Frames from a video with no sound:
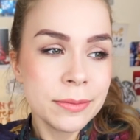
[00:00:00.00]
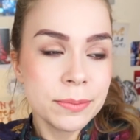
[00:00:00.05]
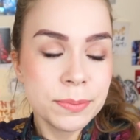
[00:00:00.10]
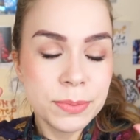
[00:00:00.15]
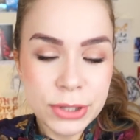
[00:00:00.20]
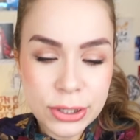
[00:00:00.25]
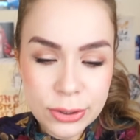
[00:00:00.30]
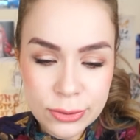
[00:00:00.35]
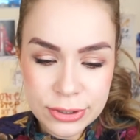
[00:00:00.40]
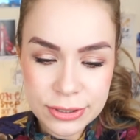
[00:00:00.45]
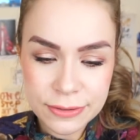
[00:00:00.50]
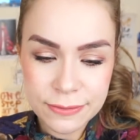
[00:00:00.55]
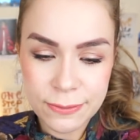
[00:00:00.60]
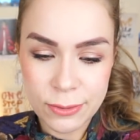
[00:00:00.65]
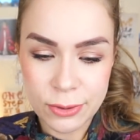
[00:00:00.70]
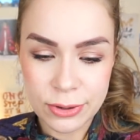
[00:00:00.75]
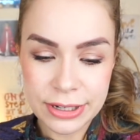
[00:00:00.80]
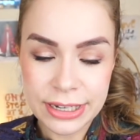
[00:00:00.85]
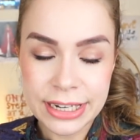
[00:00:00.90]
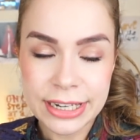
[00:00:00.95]

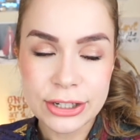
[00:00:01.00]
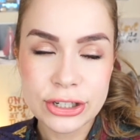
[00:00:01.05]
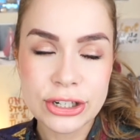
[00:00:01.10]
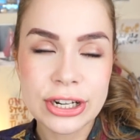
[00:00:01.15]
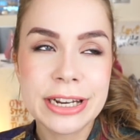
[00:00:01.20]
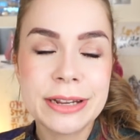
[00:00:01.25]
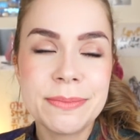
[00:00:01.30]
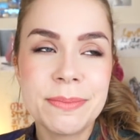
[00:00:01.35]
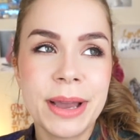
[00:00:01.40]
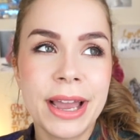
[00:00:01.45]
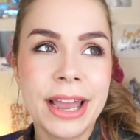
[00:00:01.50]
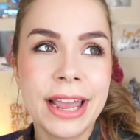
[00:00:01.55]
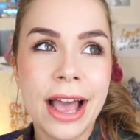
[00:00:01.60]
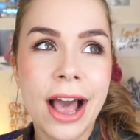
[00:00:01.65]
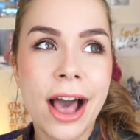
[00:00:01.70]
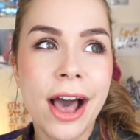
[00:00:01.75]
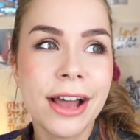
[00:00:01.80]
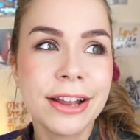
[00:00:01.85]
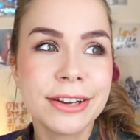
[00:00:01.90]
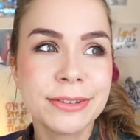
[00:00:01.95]
Beautiful. Literally my
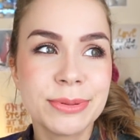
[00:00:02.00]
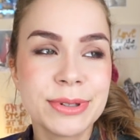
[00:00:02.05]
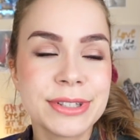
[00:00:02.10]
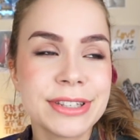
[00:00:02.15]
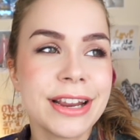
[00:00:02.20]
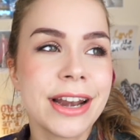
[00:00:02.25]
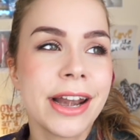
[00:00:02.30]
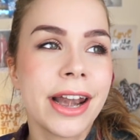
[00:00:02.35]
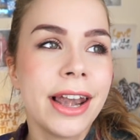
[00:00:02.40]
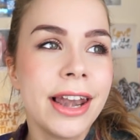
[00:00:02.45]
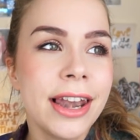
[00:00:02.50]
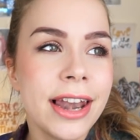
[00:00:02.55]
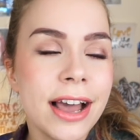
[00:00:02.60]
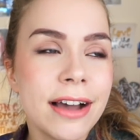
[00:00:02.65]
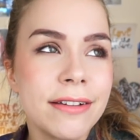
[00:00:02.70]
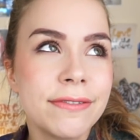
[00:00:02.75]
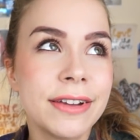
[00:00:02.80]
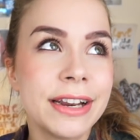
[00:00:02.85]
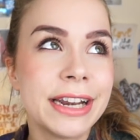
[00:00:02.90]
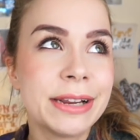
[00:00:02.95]
heart was in
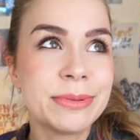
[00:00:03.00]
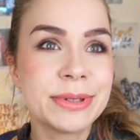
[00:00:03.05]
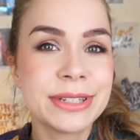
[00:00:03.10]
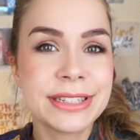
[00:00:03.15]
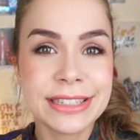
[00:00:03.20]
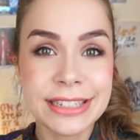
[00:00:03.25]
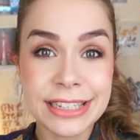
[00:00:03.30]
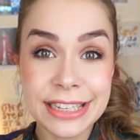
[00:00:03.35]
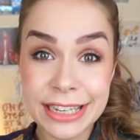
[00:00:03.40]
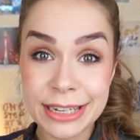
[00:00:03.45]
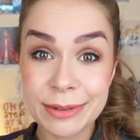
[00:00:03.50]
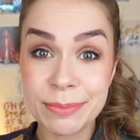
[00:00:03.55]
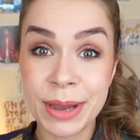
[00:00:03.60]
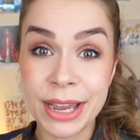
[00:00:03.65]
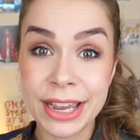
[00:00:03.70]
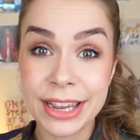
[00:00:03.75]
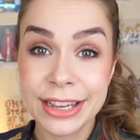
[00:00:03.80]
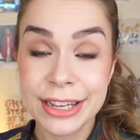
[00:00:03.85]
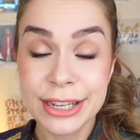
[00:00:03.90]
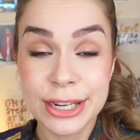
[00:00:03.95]
love, and I was seeing
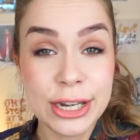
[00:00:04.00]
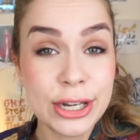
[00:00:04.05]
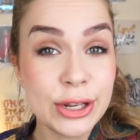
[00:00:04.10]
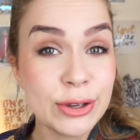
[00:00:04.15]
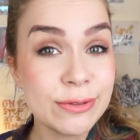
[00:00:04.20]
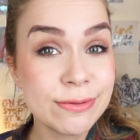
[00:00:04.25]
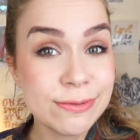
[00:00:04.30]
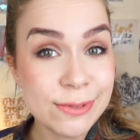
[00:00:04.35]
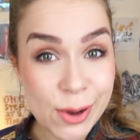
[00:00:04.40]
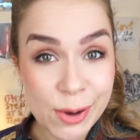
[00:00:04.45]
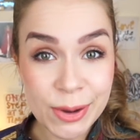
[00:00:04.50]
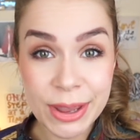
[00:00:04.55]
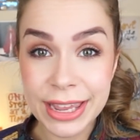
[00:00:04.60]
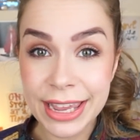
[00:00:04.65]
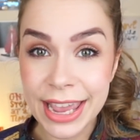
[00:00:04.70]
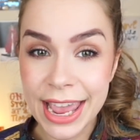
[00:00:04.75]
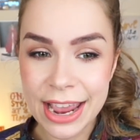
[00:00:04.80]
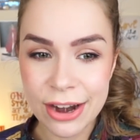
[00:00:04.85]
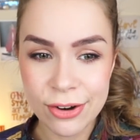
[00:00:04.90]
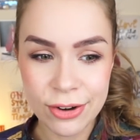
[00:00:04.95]
my new
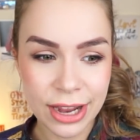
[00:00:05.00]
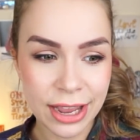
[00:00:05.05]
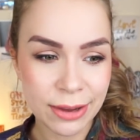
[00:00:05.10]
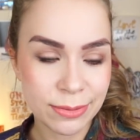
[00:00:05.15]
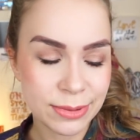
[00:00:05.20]
vlogging area, I